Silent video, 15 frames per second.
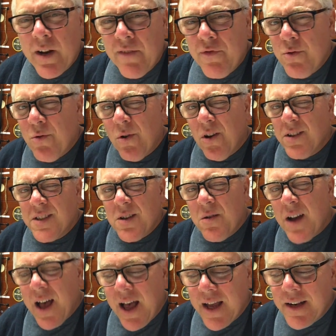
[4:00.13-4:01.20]
what if you were also
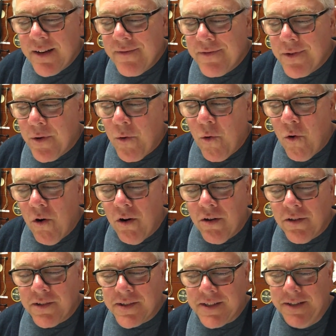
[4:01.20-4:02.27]
kind of
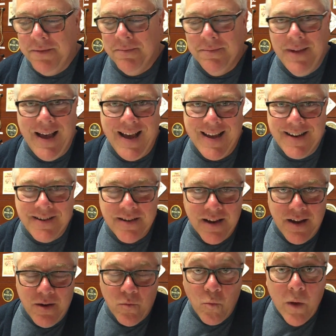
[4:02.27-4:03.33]
quarrelsome and
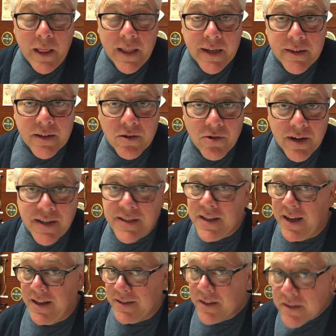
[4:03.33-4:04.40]
willing to
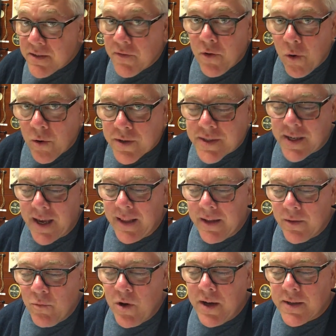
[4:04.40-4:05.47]
criticize, as of course
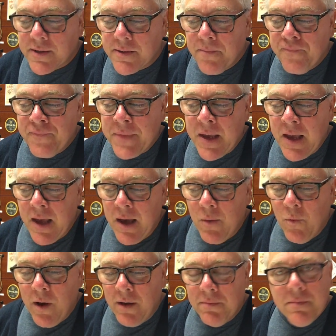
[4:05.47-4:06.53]
Galen was?
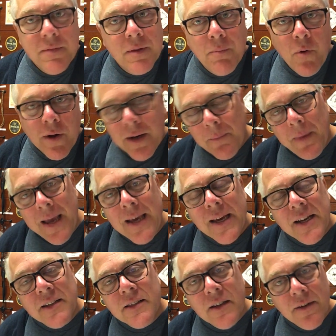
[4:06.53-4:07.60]
Well, the point I'm
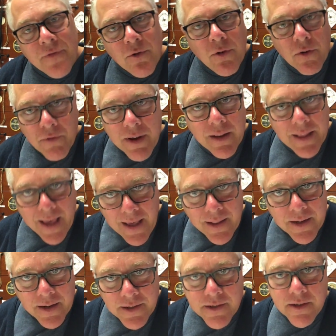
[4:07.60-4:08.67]
making is that if you're a real
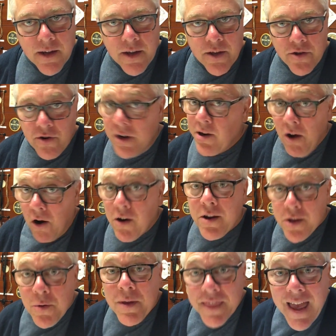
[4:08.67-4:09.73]
Galenist, you're going to
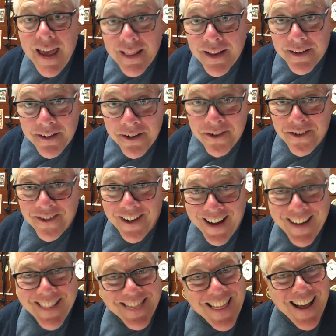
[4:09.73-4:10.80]
argue with Galen,
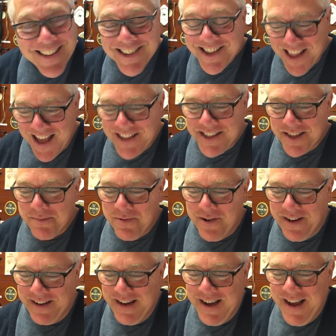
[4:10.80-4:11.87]
right? That's the
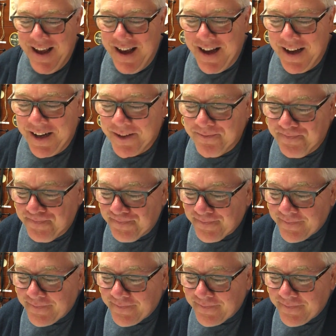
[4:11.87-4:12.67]
point. And